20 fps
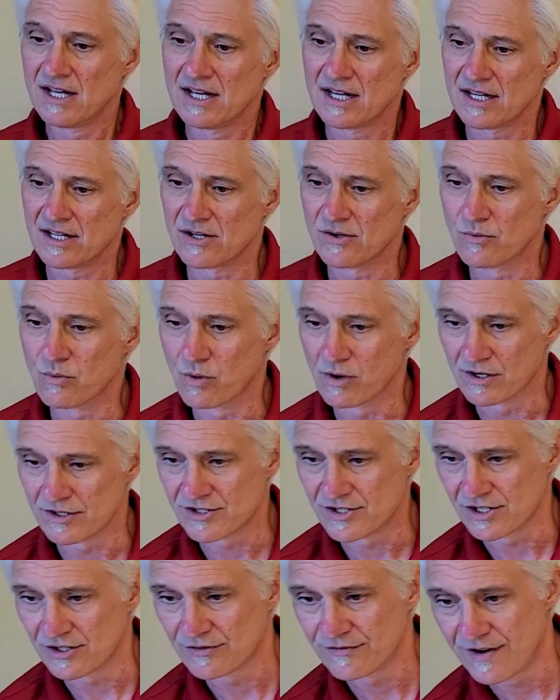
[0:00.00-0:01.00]
it'll work
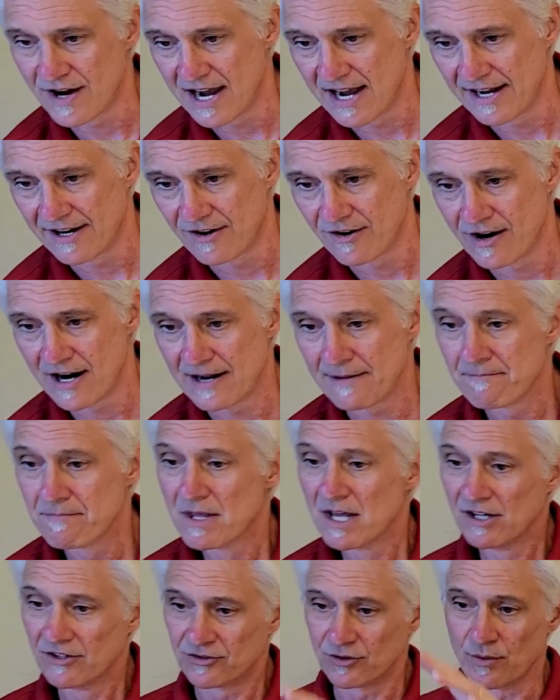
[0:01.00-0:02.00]
just fine, all right?
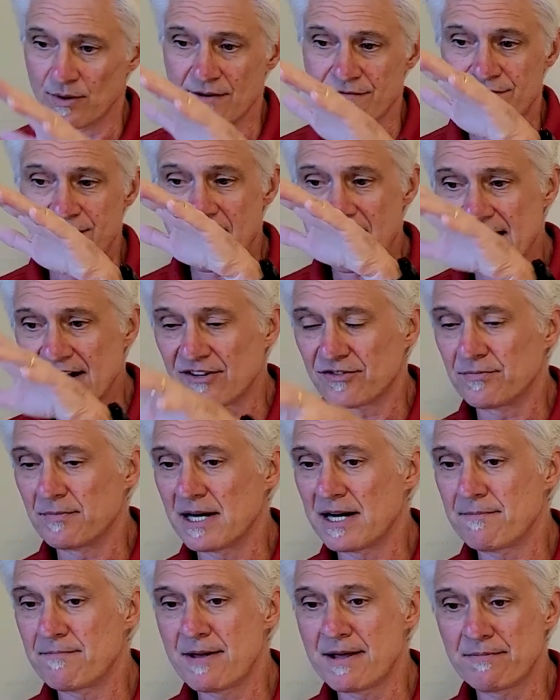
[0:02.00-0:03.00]
So invite as
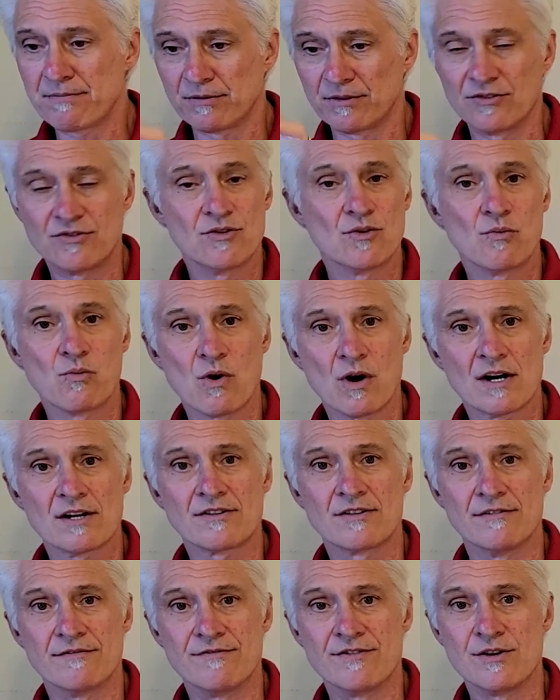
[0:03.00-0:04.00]
many people as you want
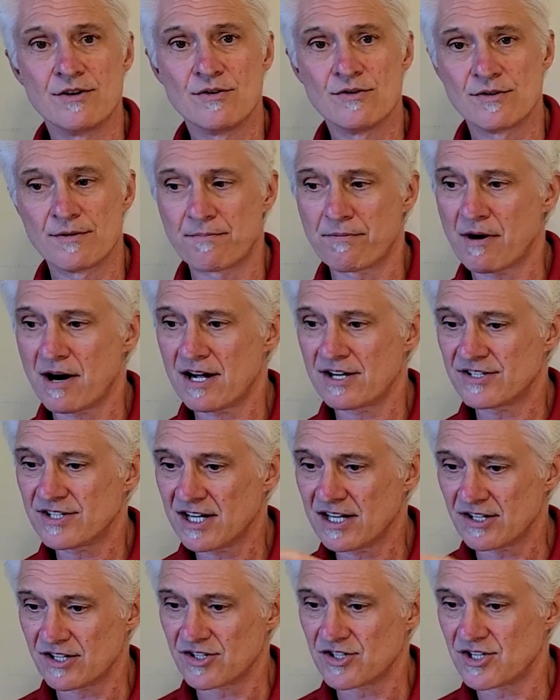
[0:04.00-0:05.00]
to view the
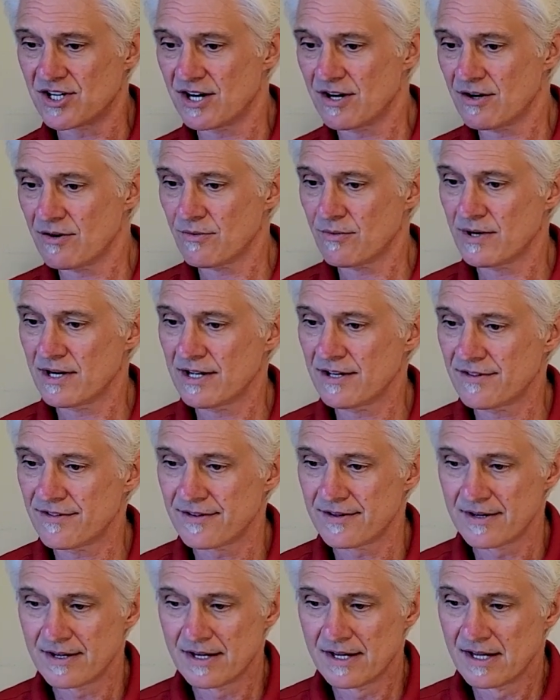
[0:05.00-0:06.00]
project, to share it with,
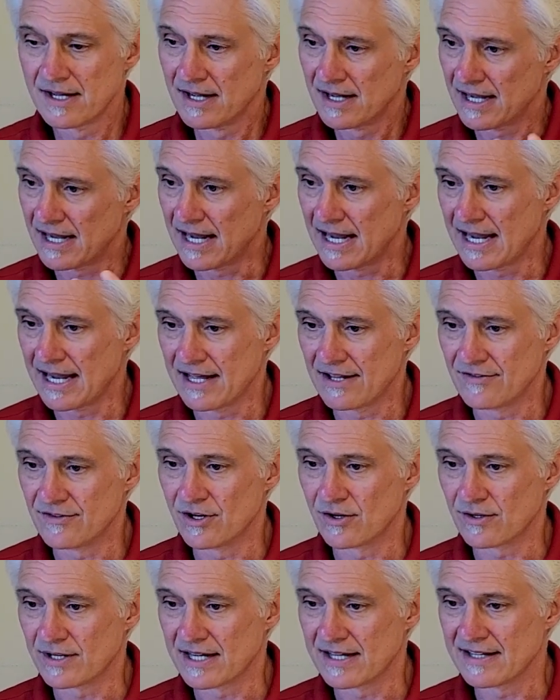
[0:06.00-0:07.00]
and
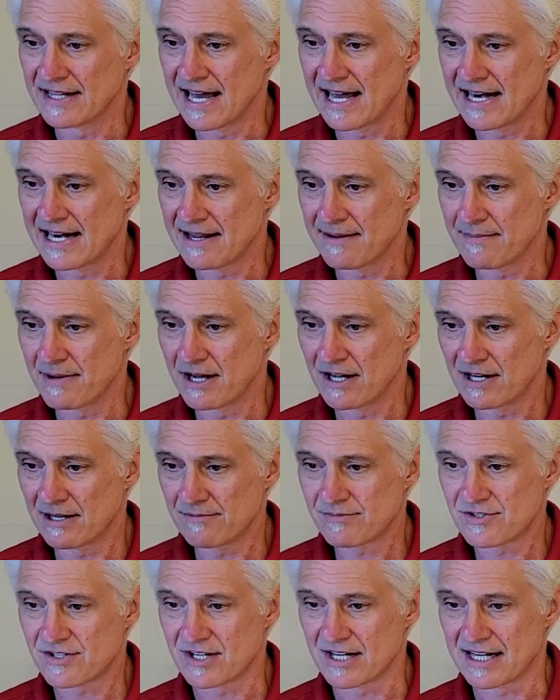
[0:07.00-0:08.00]
they'll get that email. I'm
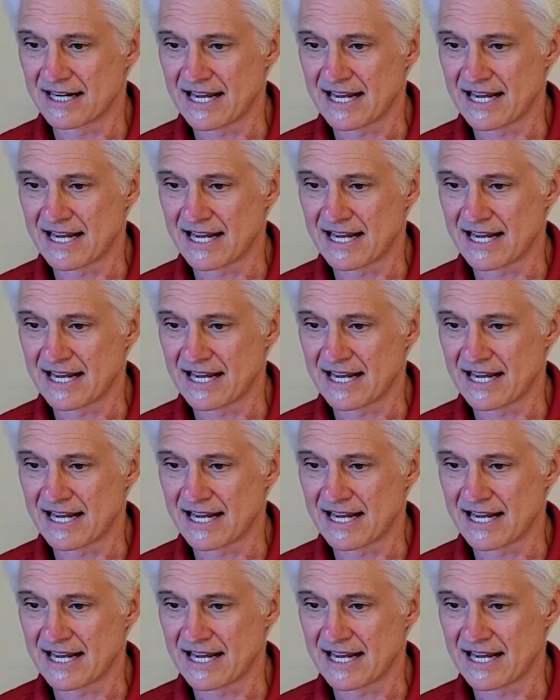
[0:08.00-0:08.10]
just going to